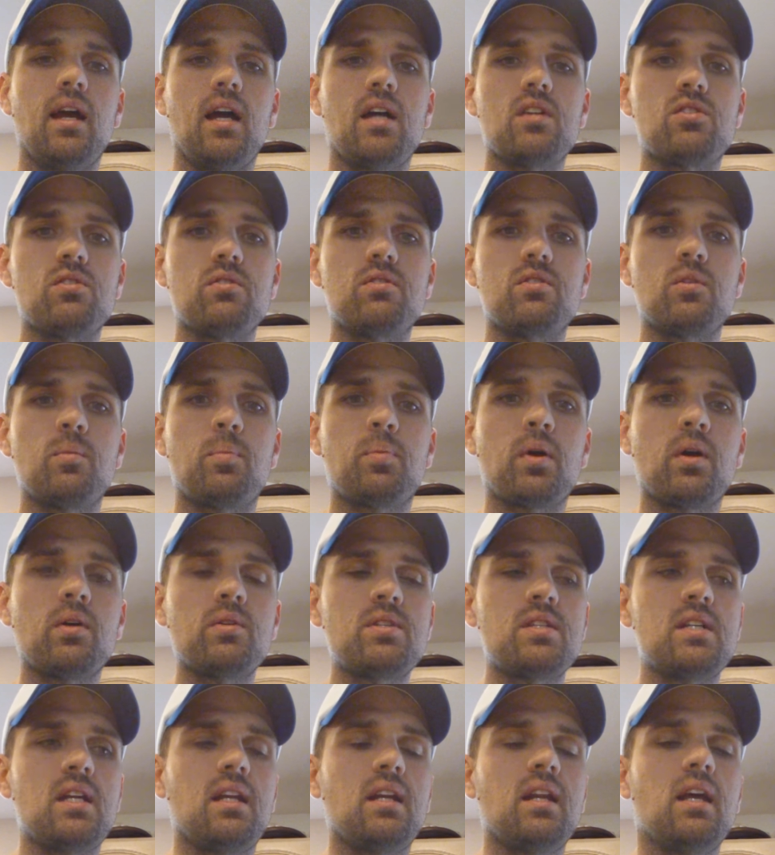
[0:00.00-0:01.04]
as you do
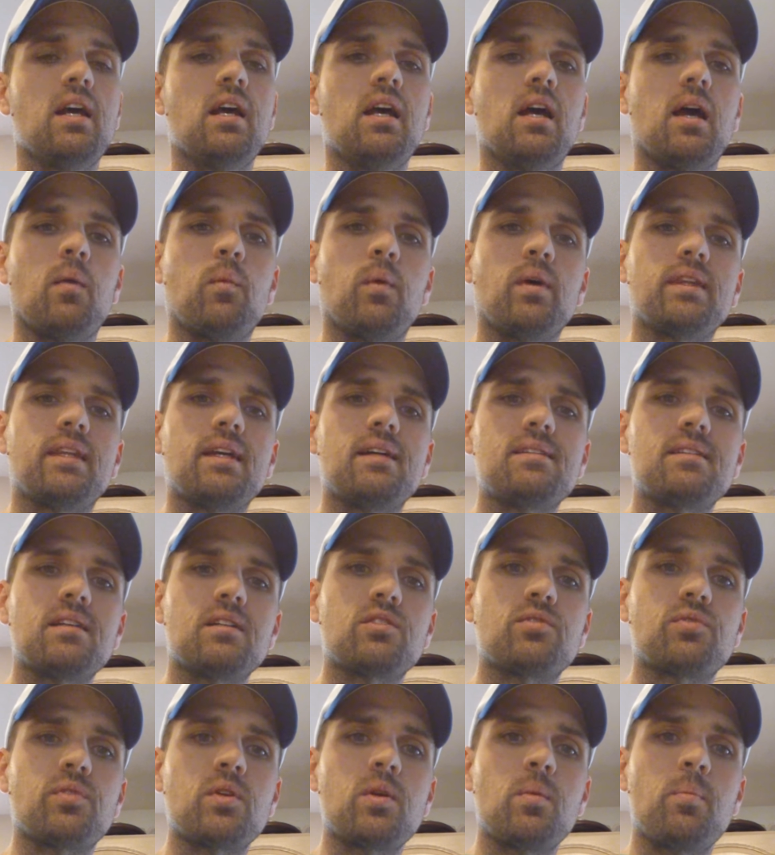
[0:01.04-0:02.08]
protein. And what that
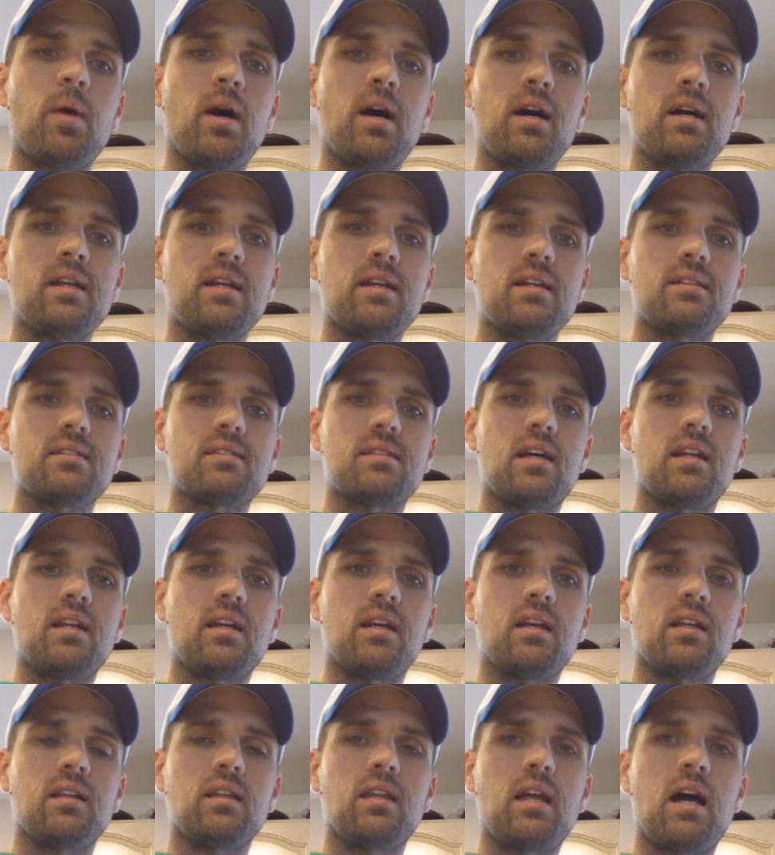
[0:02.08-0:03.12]
does for your body is that
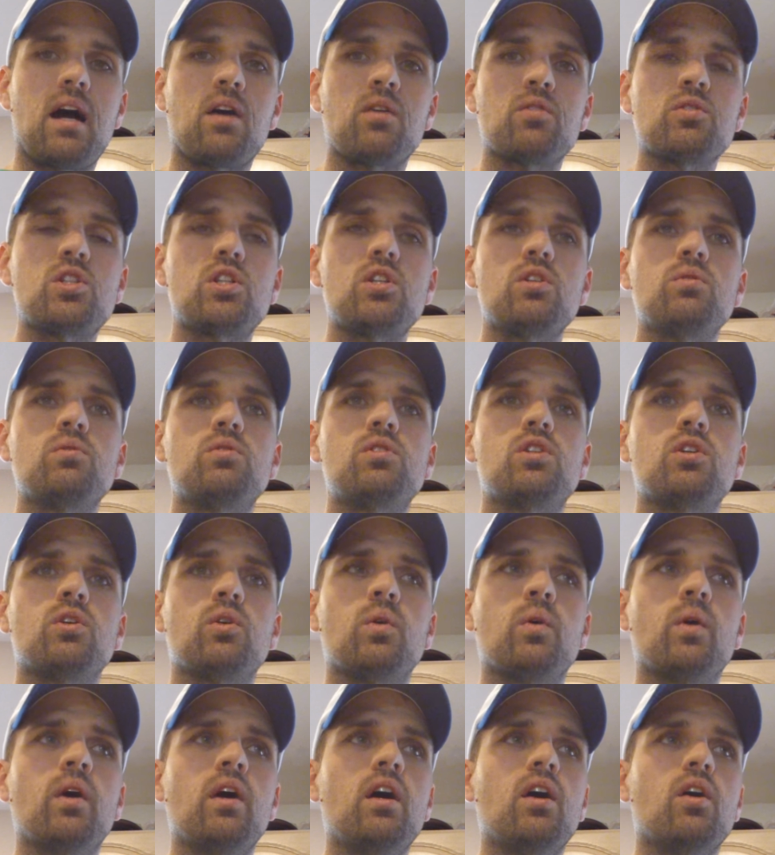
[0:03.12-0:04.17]
it allows you
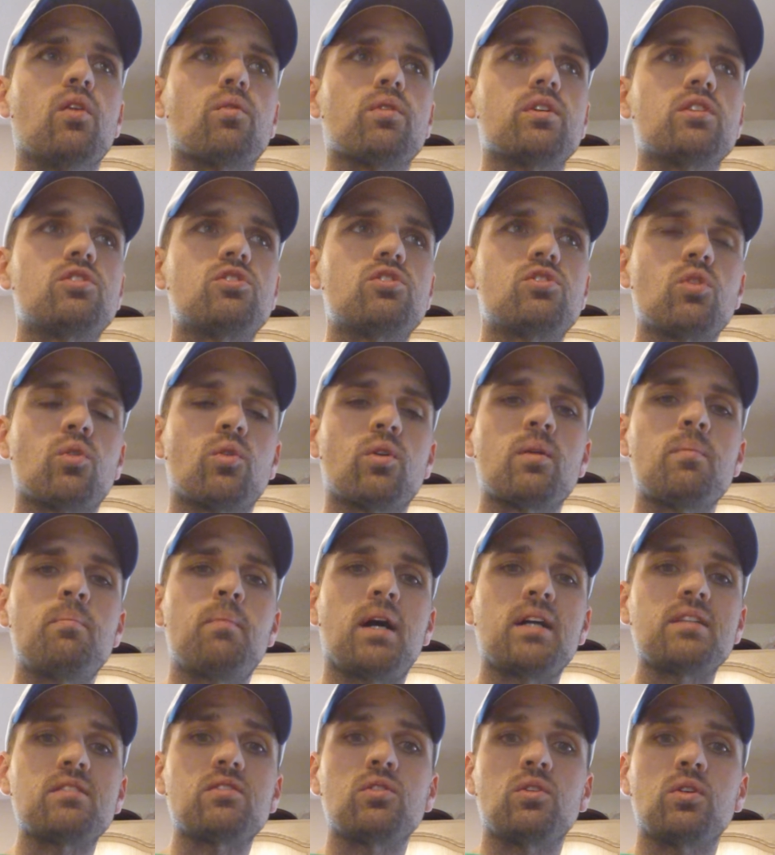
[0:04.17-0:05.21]
to restore
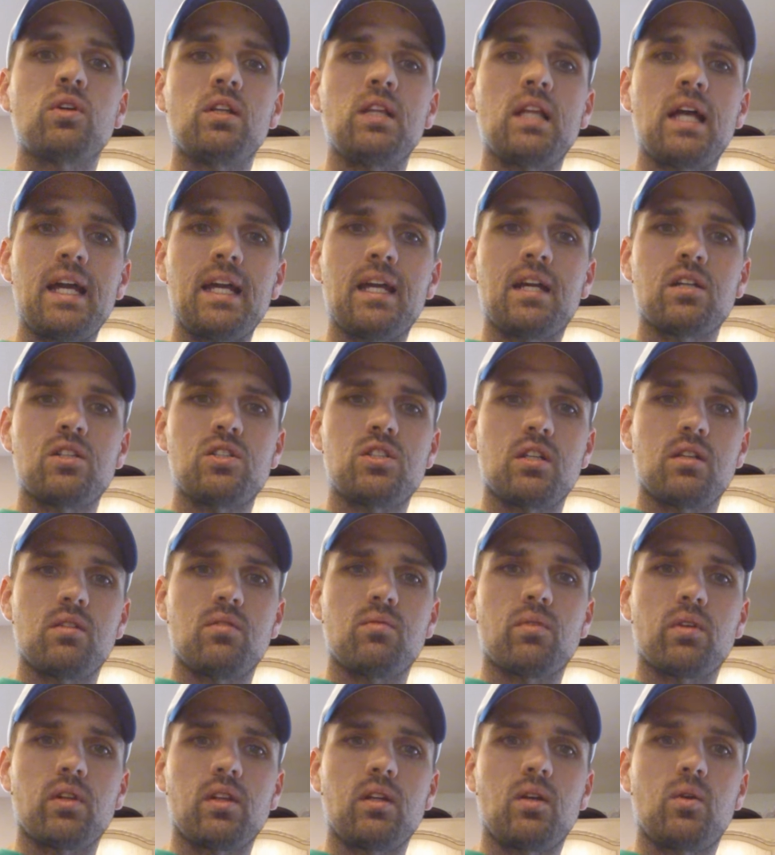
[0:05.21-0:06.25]
muscle
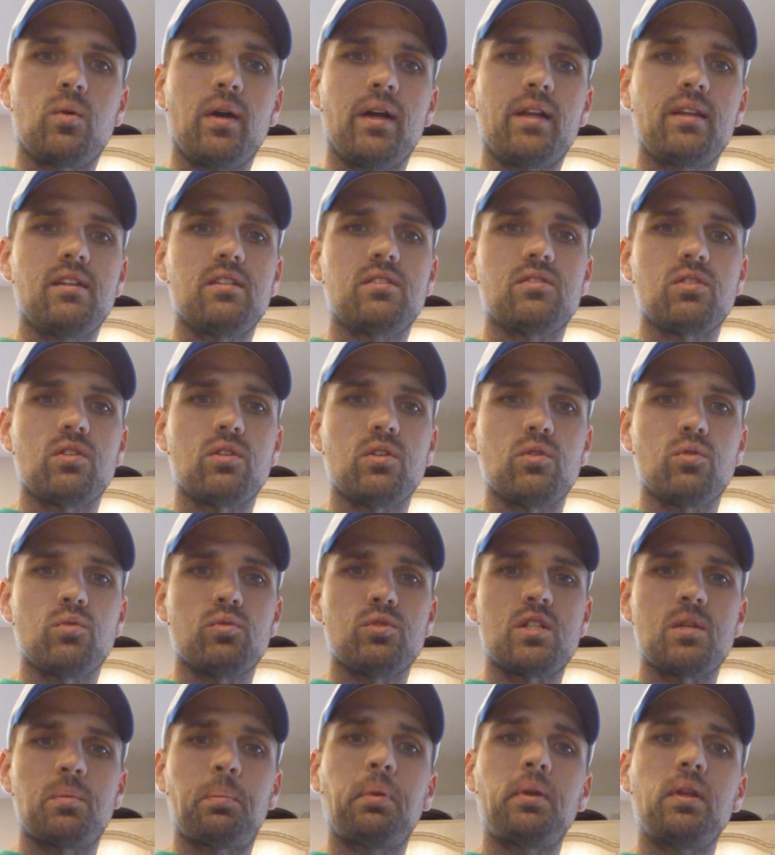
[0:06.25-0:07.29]
glycogen really quickly. So you
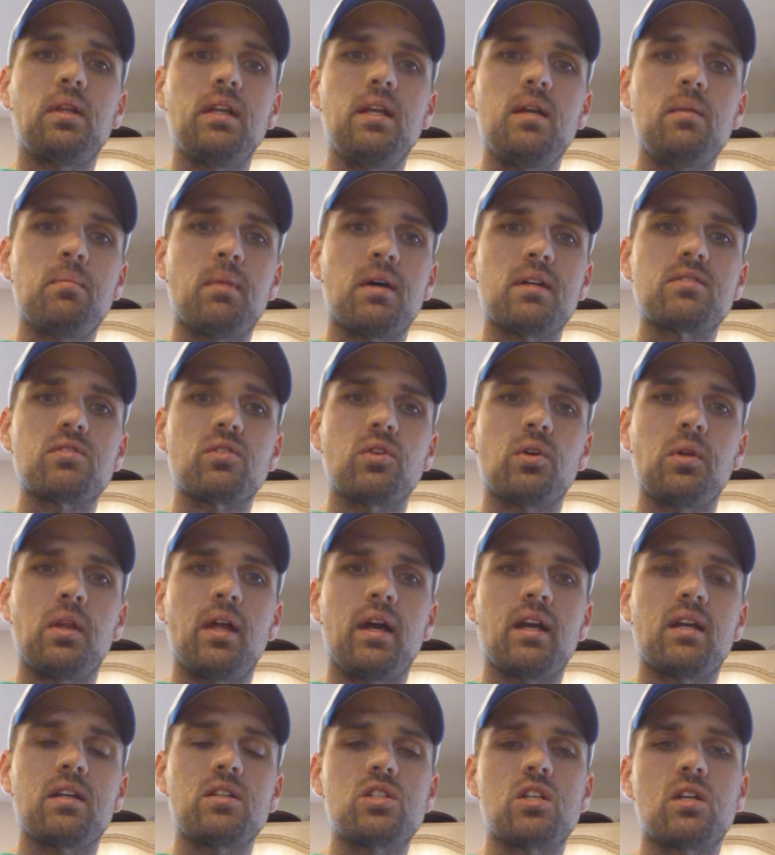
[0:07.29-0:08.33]
deplete muscle
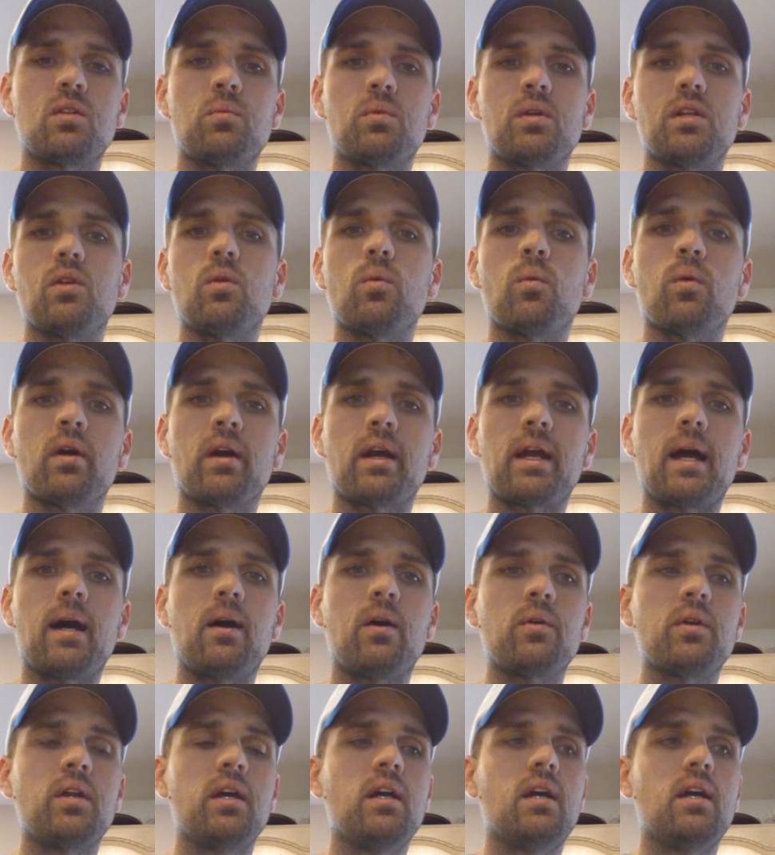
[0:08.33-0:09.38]
glycogen when you work
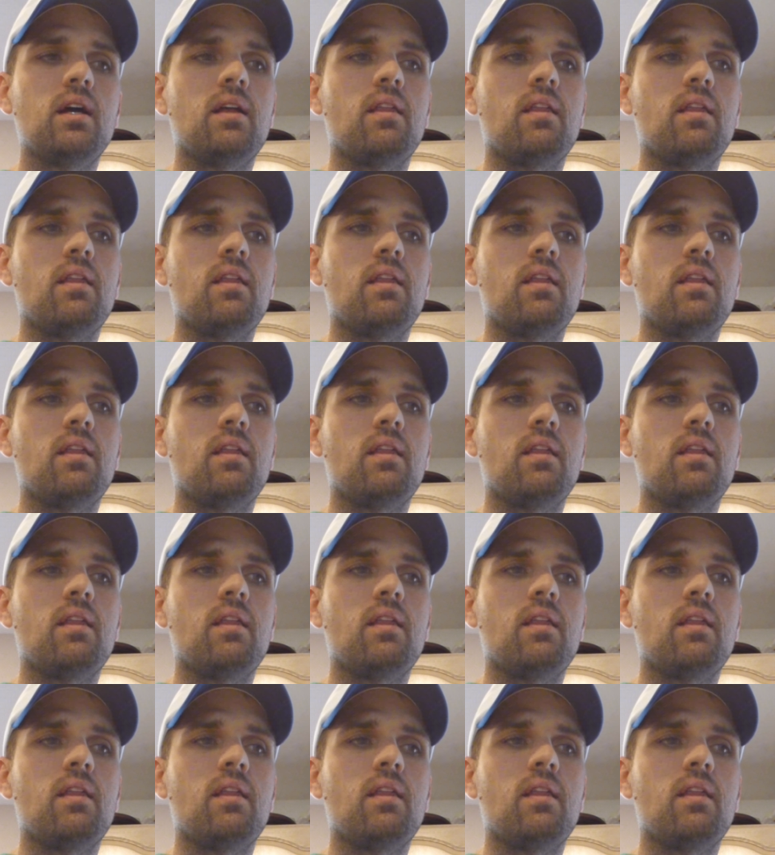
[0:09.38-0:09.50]
out.